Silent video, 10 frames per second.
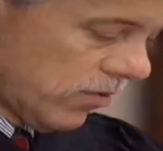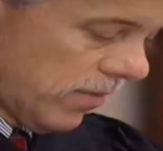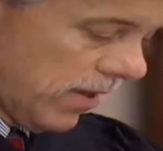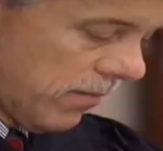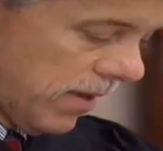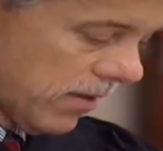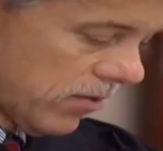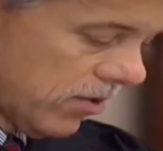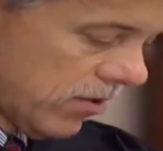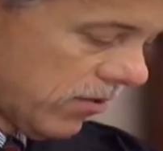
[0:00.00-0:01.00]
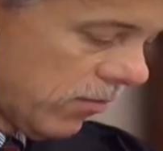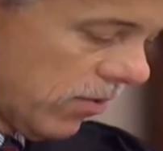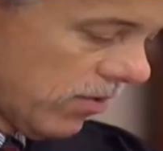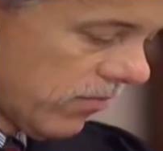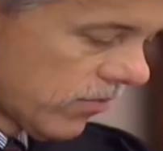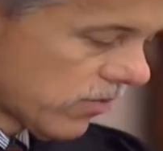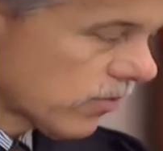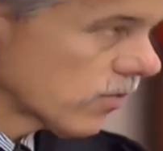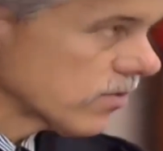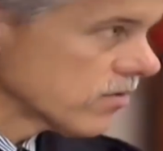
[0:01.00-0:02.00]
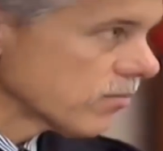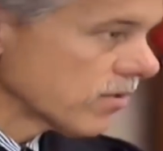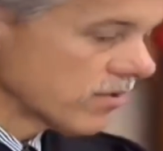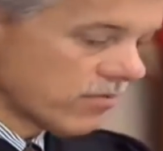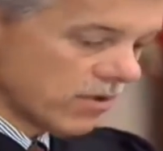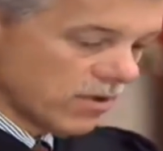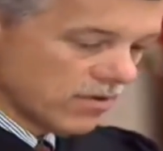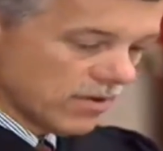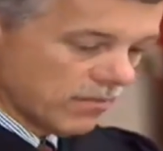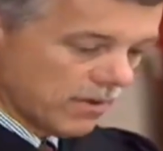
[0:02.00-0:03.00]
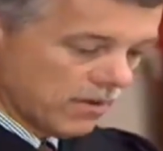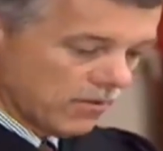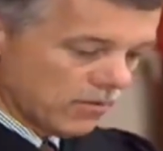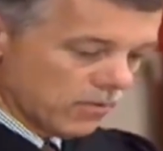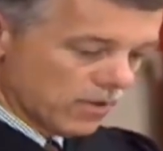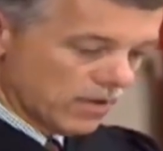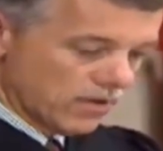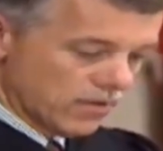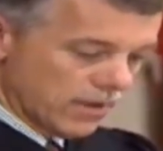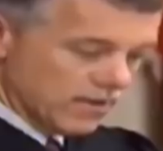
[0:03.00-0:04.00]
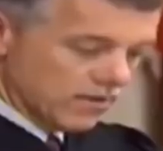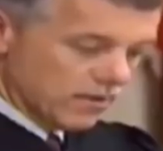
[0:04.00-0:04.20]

will also disappear into the darkness as it should, I think.